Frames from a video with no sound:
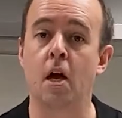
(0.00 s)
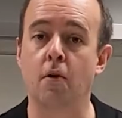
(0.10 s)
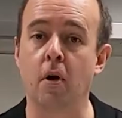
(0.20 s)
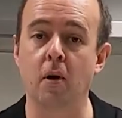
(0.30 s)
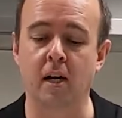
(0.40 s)

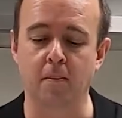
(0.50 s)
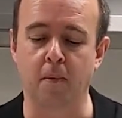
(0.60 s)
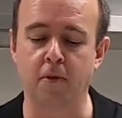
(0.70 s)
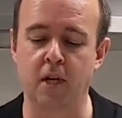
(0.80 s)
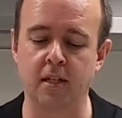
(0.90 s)
Roll it
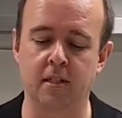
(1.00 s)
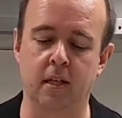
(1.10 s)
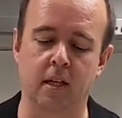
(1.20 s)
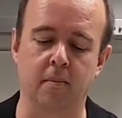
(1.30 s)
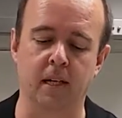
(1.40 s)
up just a
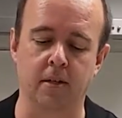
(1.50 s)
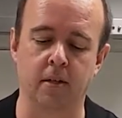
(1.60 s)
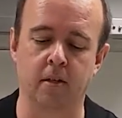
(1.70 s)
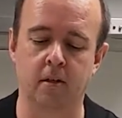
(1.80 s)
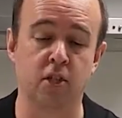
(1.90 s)
little bit,
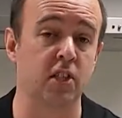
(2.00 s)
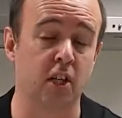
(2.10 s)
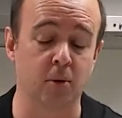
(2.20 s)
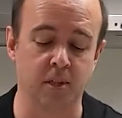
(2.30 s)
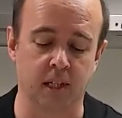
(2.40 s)
just
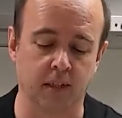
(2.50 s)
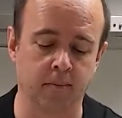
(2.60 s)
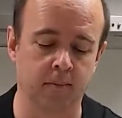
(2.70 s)
loosely,